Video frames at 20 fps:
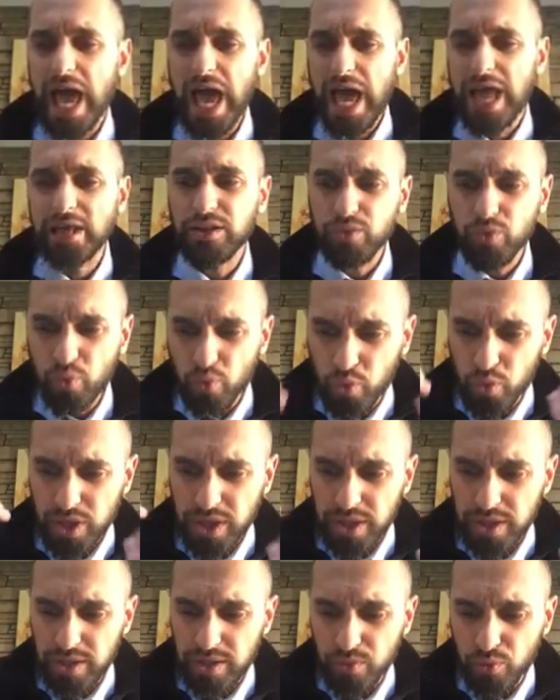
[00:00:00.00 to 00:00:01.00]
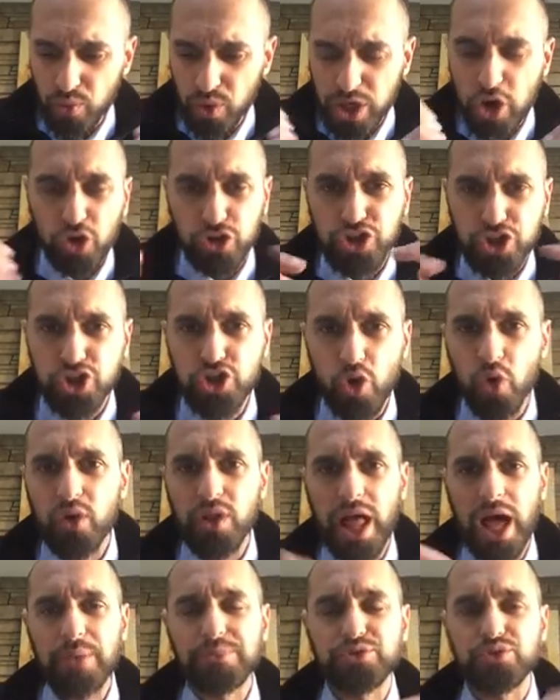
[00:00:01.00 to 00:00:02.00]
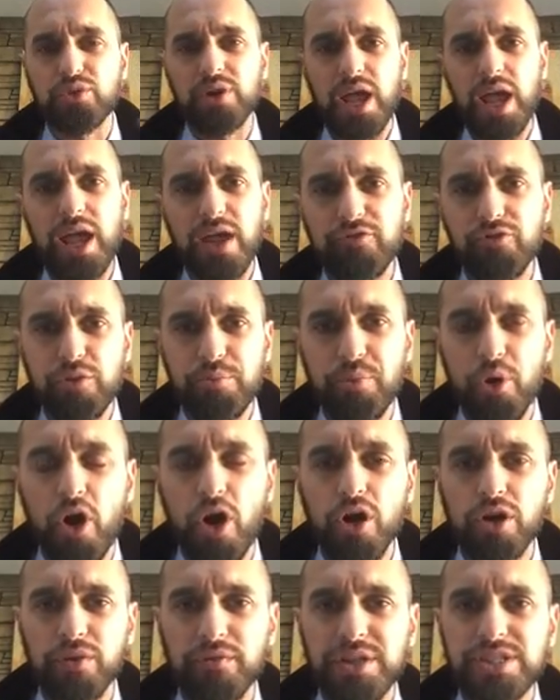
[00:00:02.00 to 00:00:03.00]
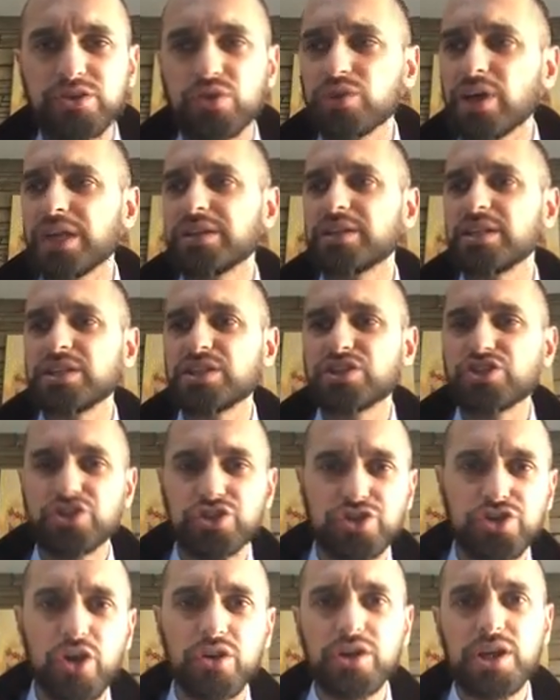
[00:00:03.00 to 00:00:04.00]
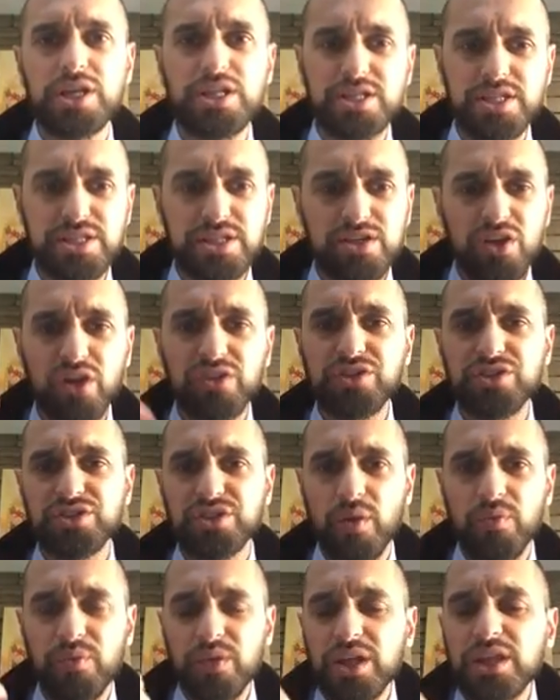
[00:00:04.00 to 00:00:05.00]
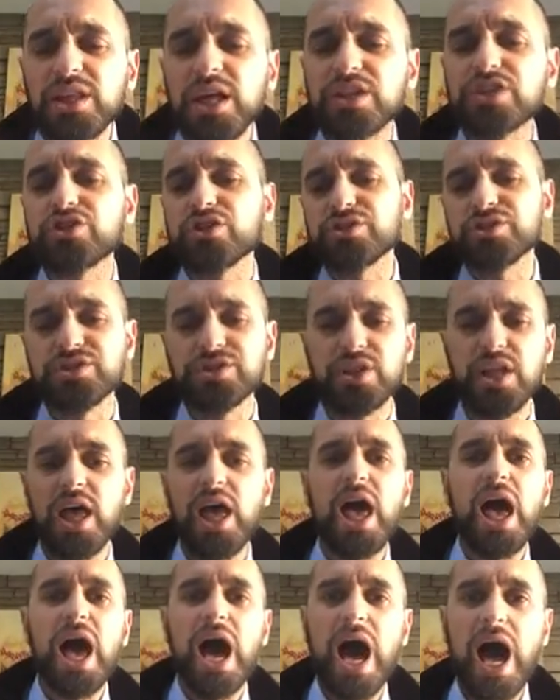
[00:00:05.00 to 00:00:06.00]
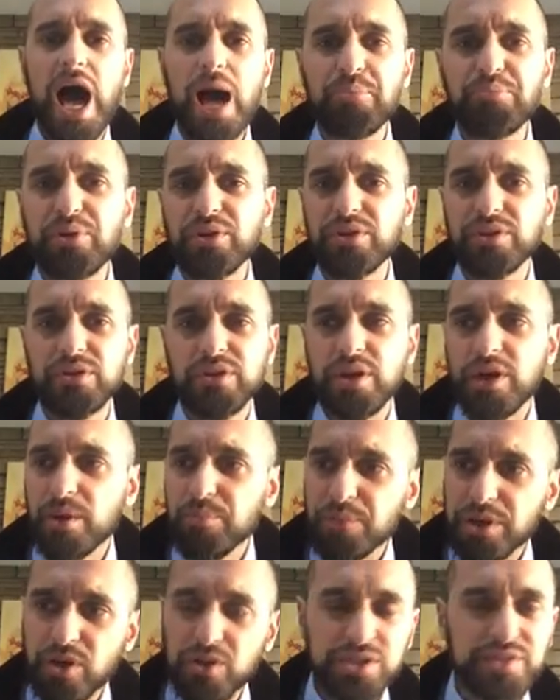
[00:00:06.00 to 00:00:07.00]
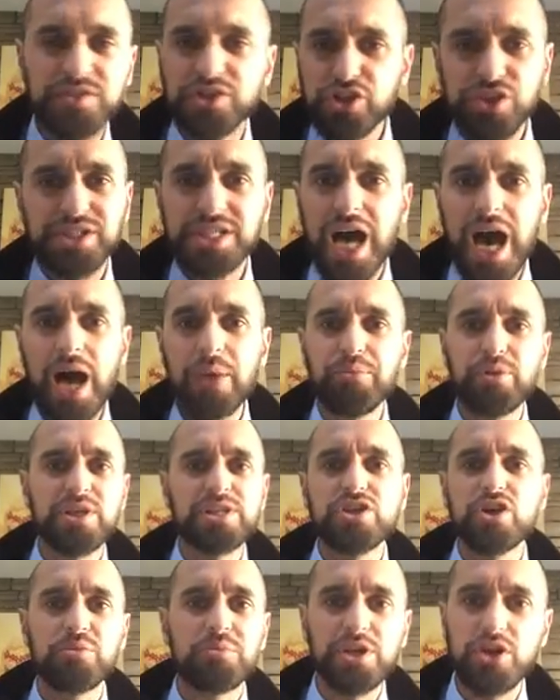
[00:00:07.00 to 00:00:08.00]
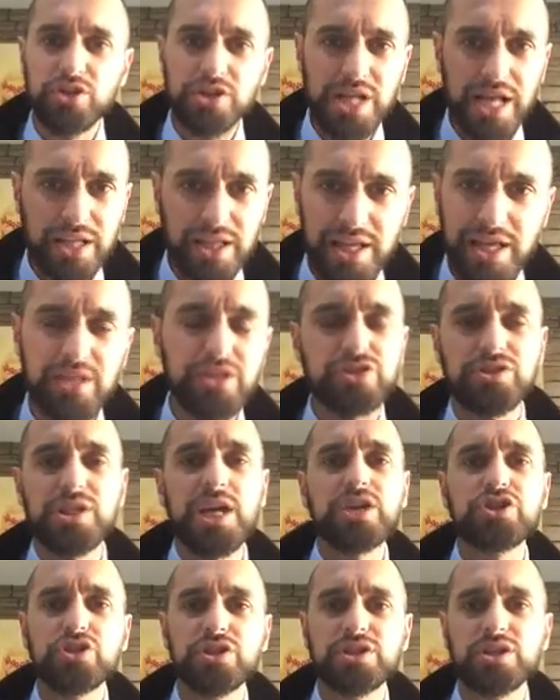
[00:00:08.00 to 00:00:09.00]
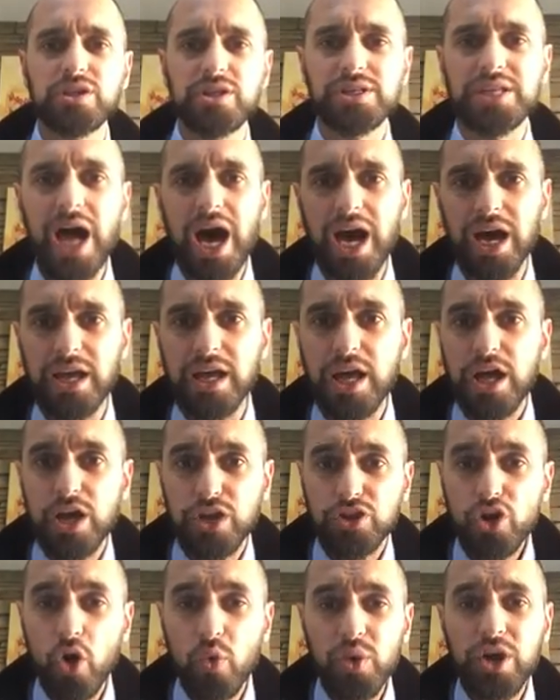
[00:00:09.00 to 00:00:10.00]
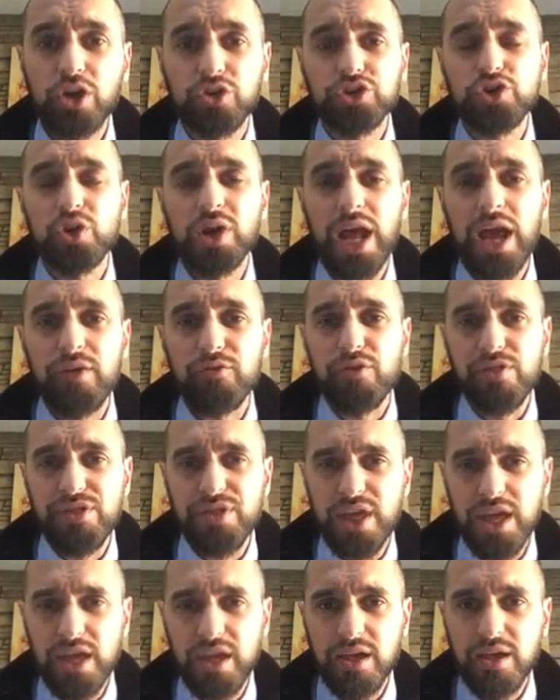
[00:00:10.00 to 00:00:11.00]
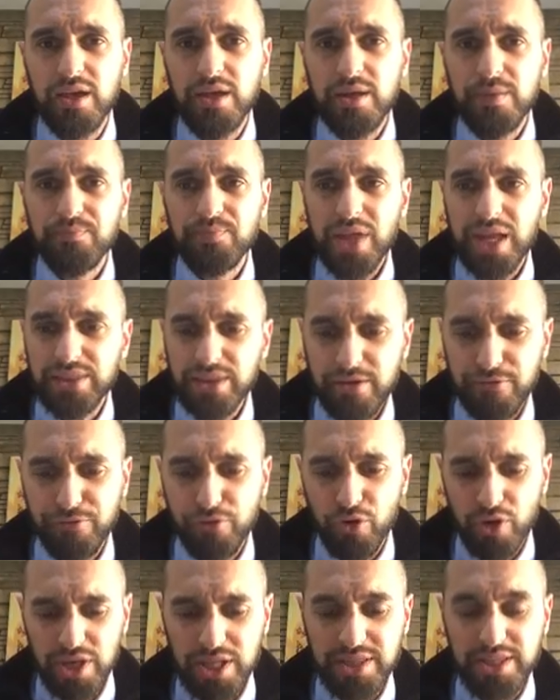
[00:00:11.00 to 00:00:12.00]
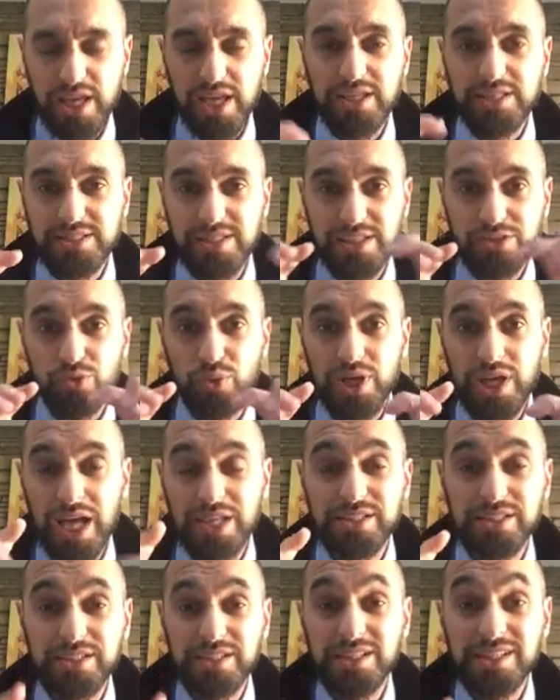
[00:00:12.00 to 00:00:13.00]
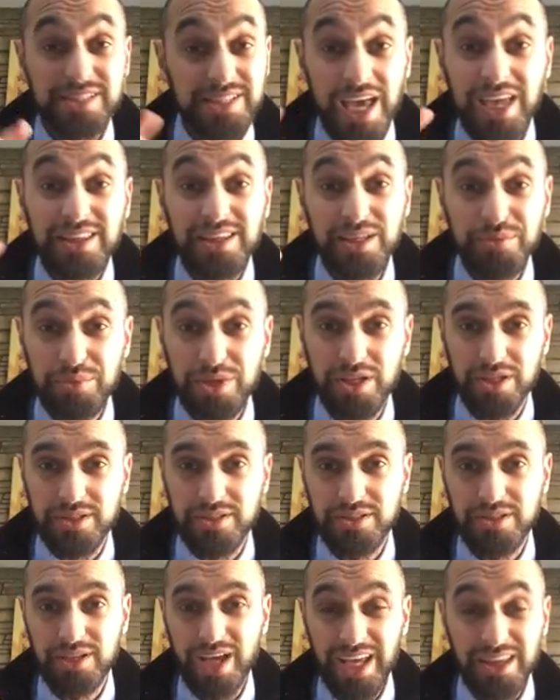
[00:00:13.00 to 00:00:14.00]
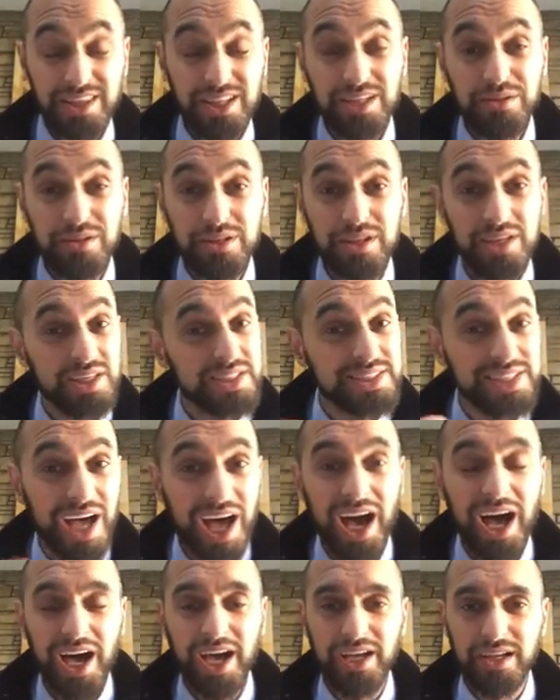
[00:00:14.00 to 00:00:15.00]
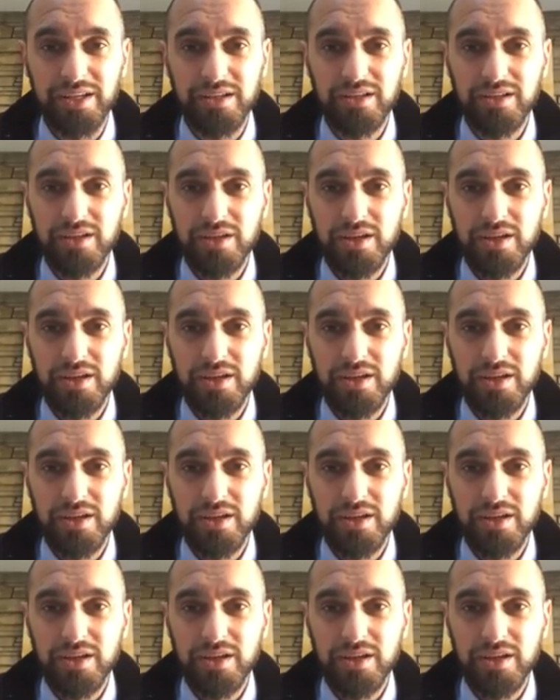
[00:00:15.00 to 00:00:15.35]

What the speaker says: and we control absolutely every part of it, so that it's not something that just happen, because if it just happen, it's going to be like nature is going to die. No, we control everything. And therefore that's why it's 18 minutes. 18 is chai.